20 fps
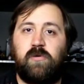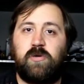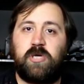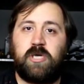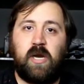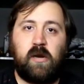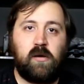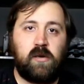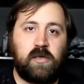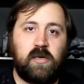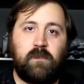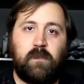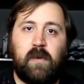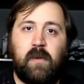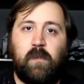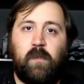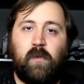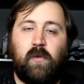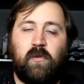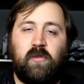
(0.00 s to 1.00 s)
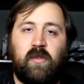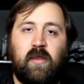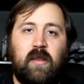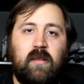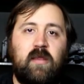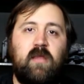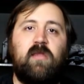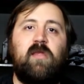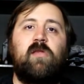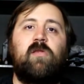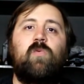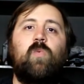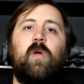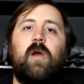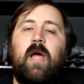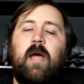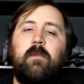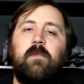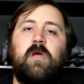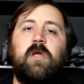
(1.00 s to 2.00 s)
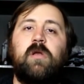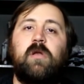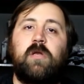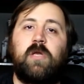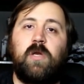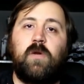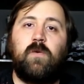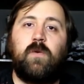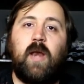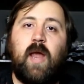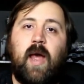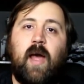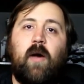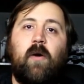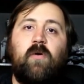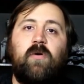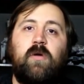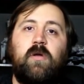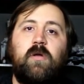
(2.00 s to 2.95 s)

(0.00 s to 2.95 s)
Share it to people and say, "This is what I'm going to do now.